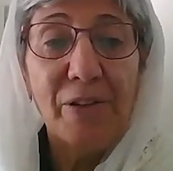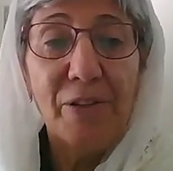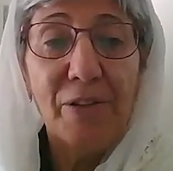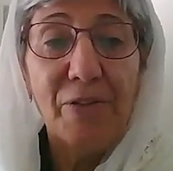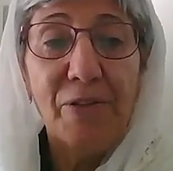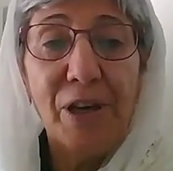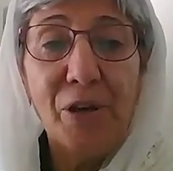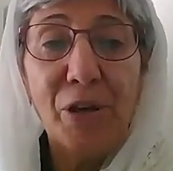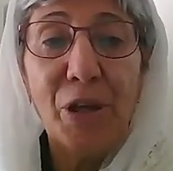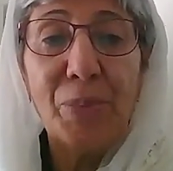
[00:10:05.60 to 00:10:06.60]
Fellow
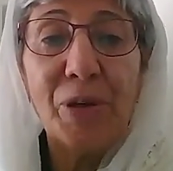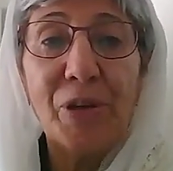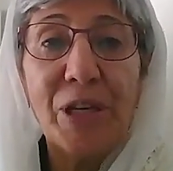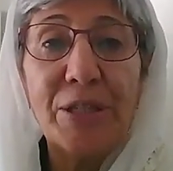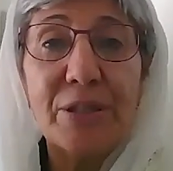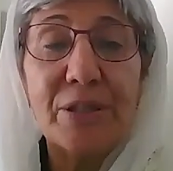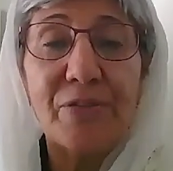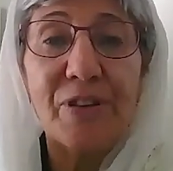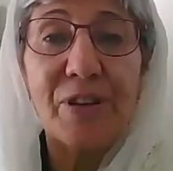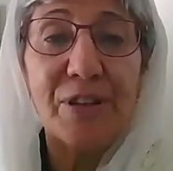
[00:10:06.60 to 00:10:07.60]
human rights
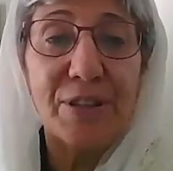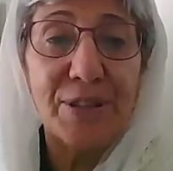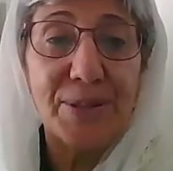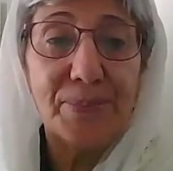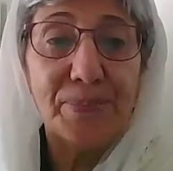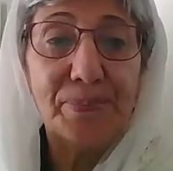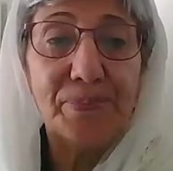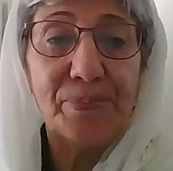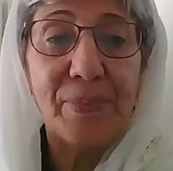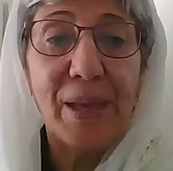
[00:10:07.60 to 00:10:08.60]
defenders,
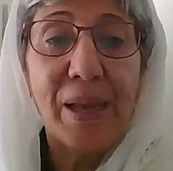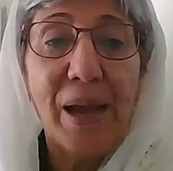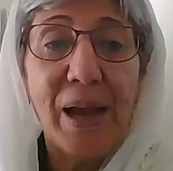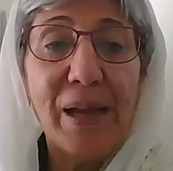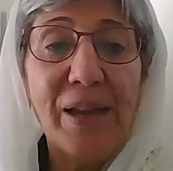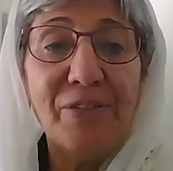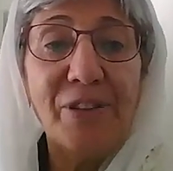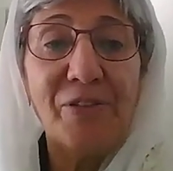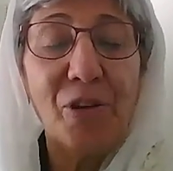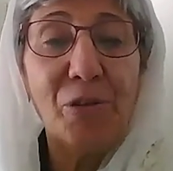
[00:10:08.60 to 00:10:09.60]
I have the
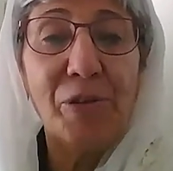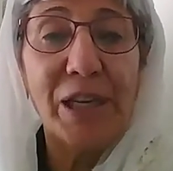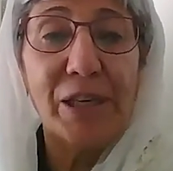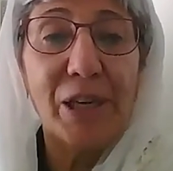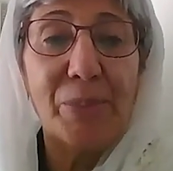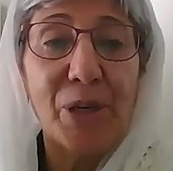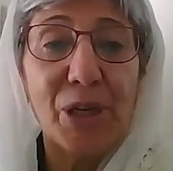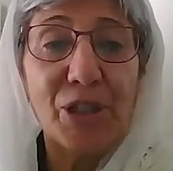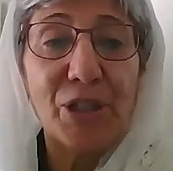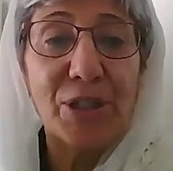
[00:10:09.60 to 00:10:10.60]
following
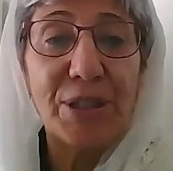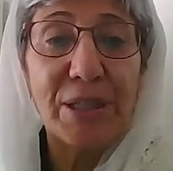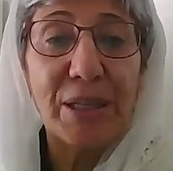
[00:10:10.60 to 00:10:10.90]
recommendations.